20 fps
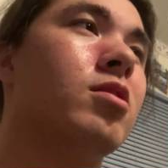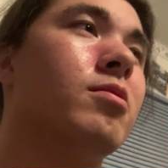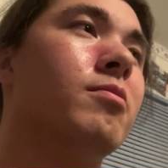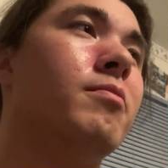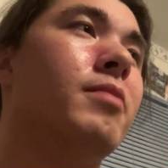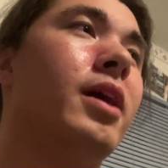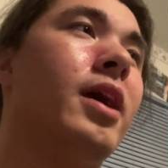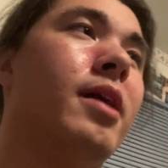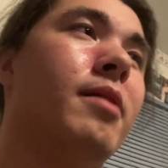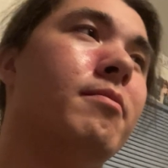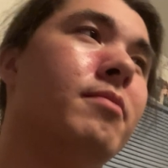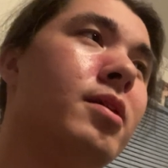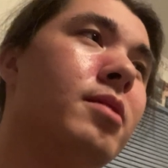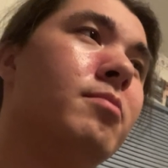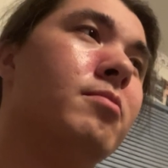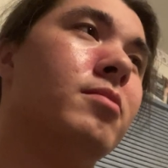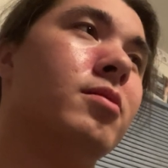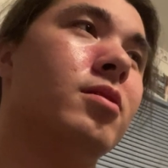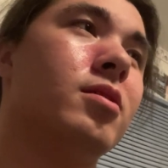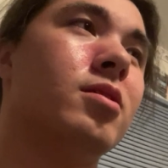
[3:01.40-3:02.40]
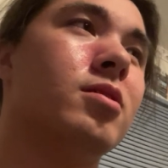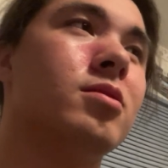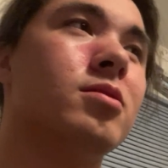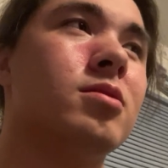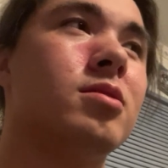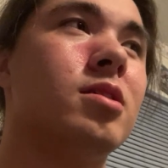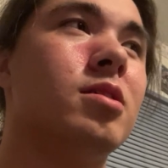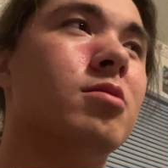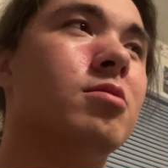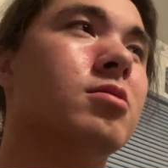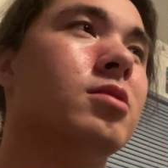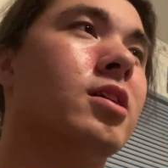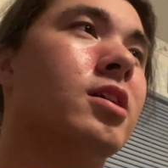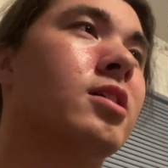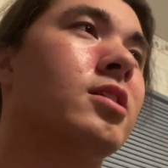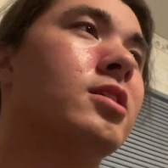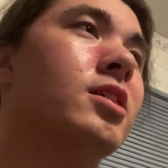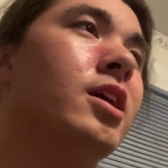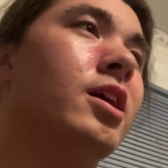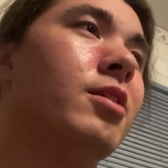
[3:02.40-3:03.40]
the band members. It was like
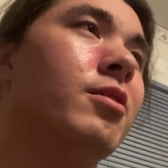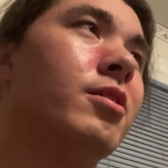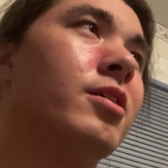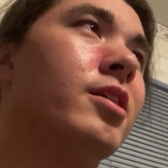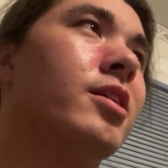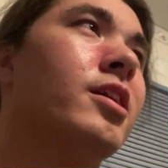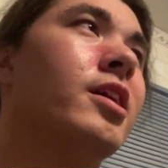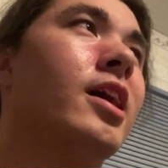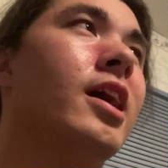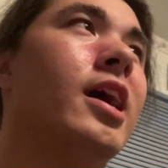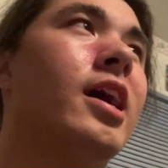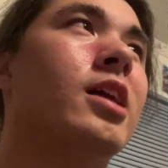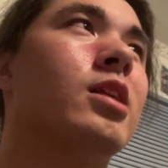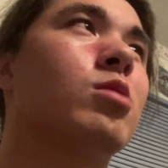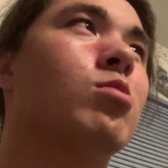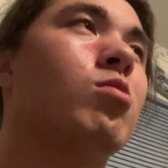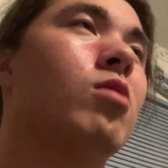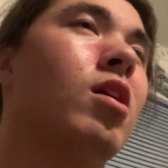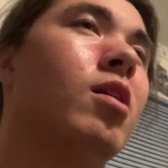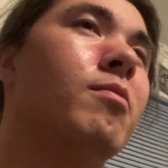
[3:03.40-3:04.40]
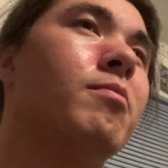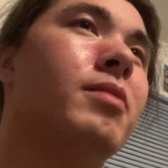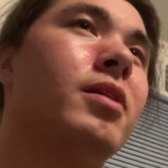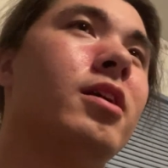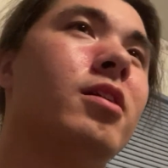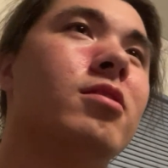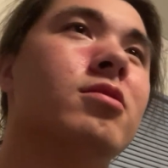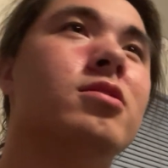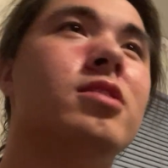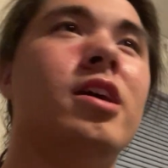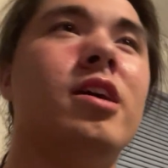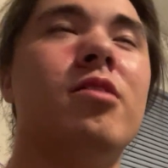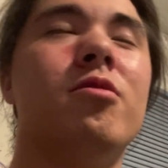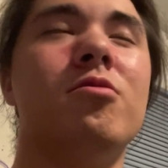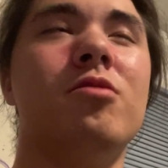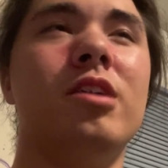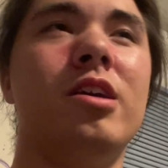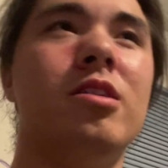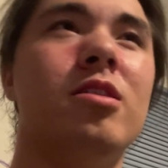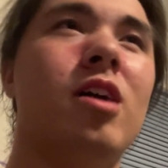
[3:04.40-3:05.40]
Terry Kath, Wall Pairs, Zader
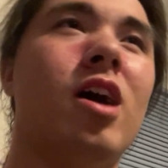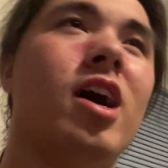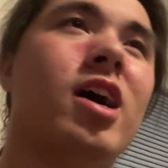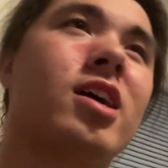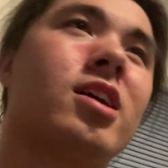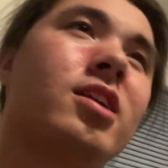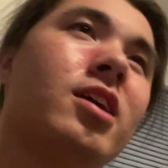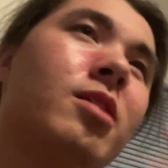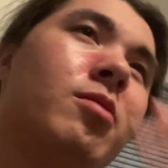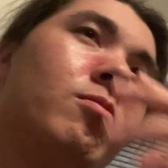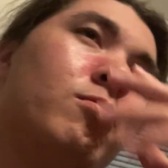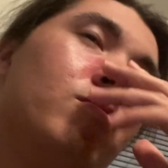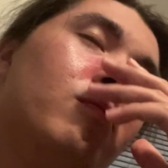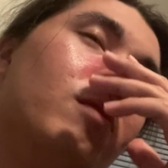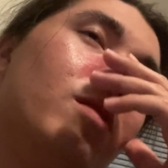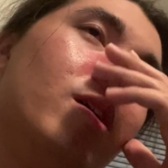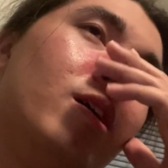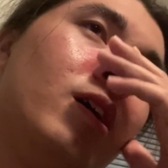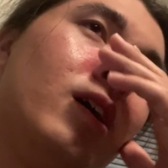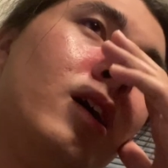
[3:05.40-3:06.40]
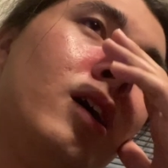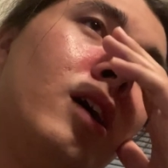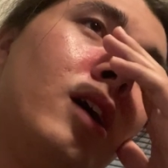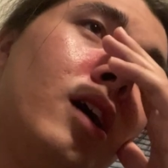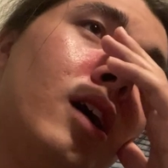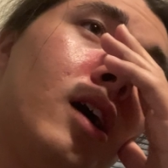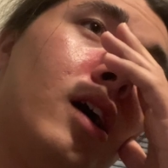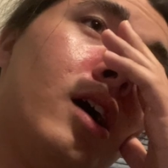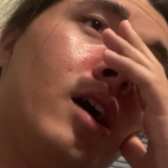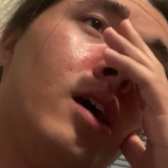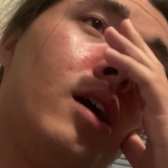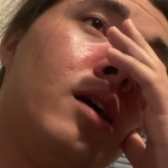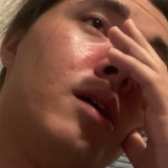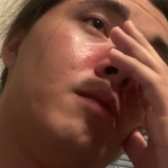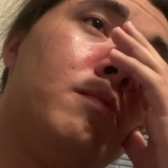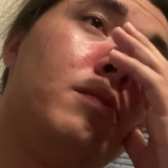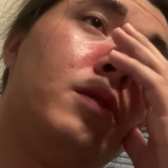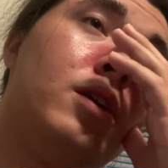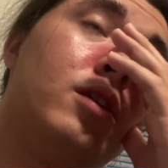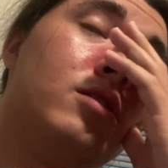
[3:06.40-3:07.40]
Lee Loughnane, uh,
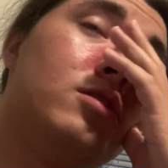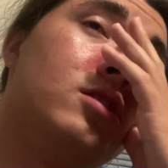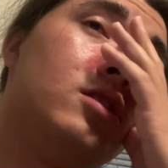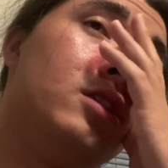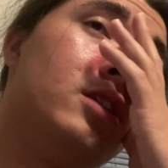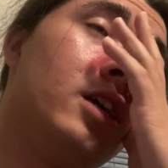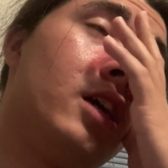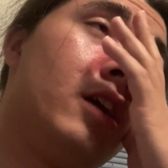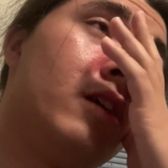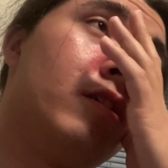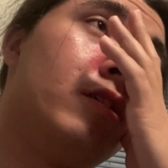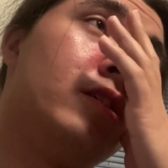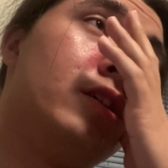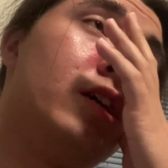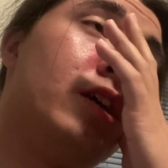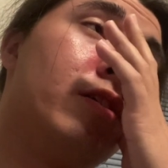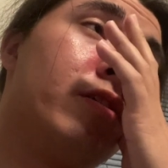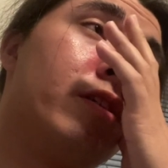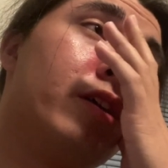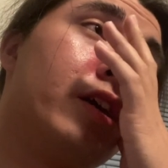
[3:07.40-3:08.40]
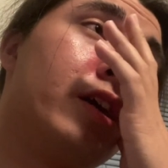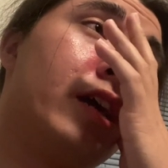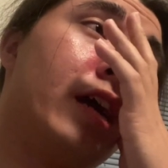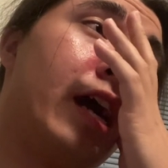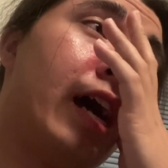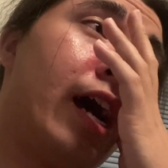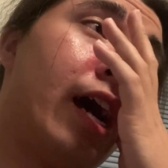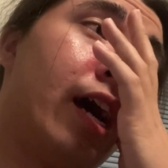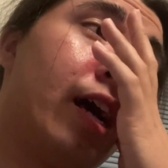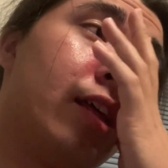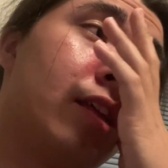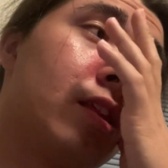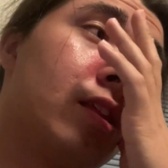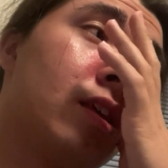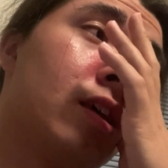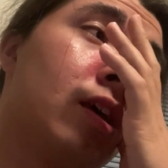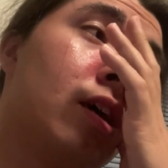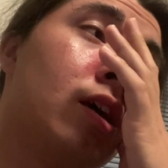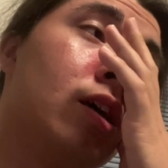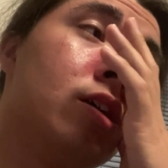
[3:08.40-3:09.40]
Piercy Terry, Terry Kath,
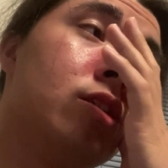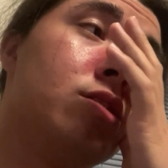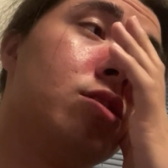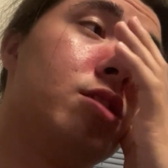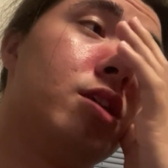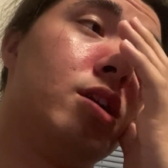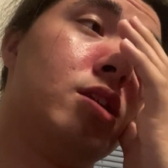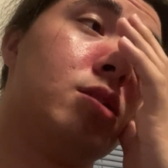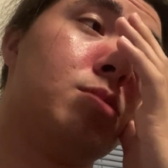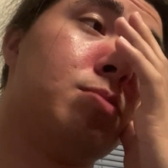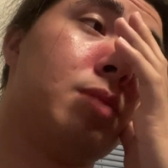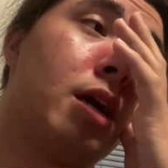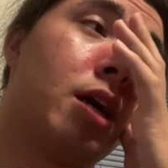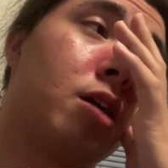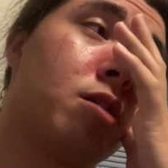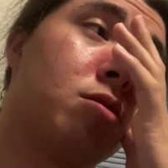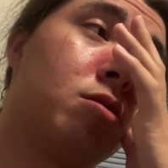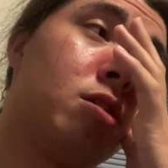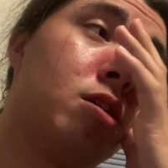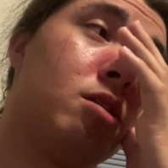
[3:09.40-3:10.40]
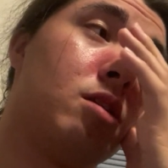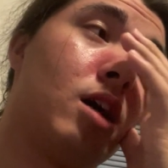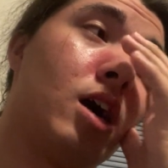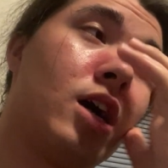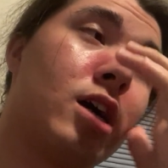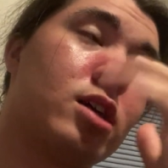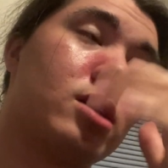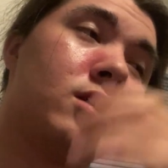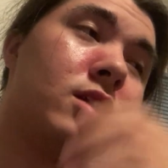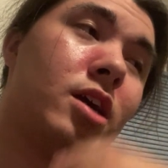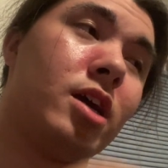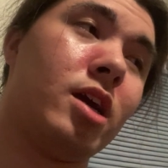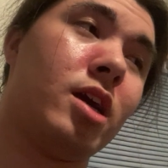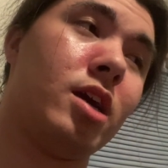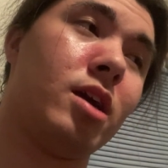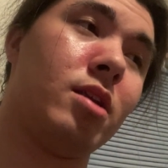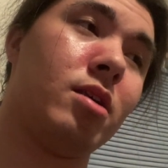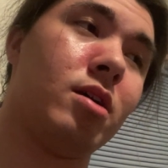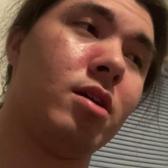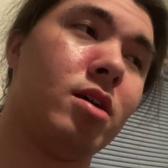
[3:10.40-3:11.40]
James Pankley
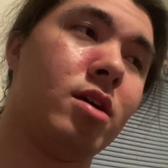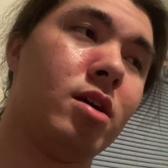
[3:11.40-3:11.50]
Lockney,